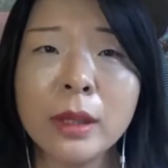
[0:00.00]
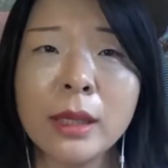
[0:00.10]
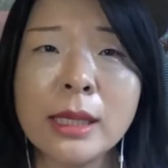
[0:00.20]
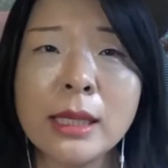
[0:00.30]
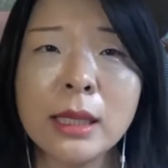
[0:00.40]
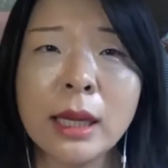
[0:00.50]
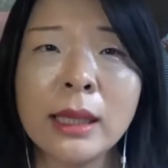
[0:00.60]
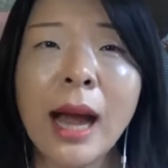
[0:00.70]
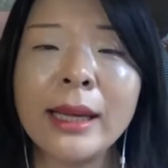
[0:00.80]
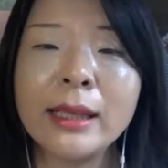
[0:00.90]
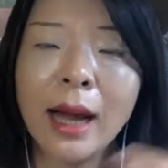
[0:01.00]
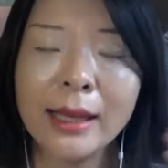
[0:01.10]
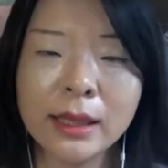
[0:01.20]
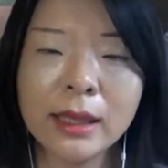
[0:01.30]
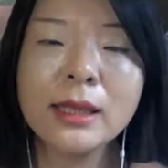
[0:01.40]
This kind of
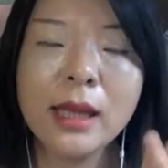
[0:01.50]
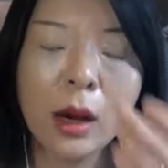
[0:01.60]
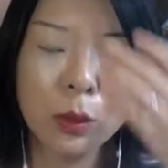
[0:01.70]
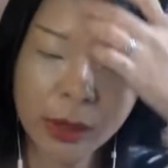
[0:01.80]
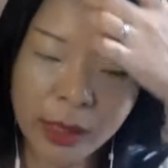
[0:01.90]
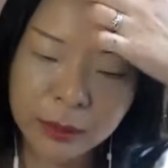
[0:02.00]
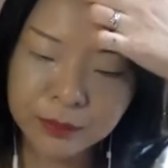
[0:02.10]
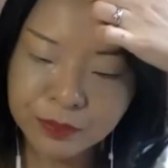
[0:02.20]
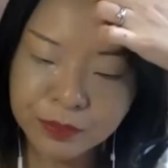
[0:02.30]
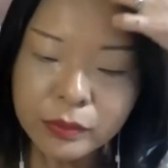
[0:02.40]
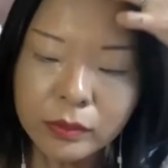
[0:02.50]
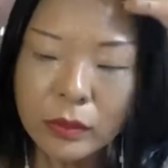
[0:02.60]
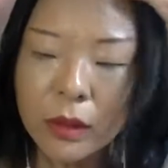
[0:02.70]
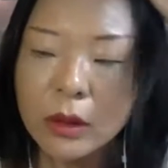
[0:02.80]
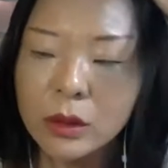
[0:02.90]
idea that we,
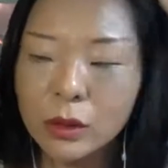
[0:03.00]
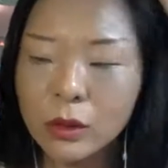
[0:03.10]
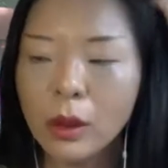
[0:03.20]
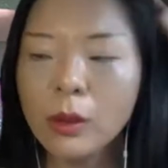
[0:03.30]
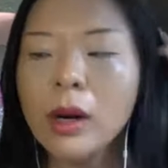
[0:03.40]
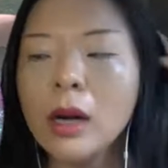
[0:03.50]
more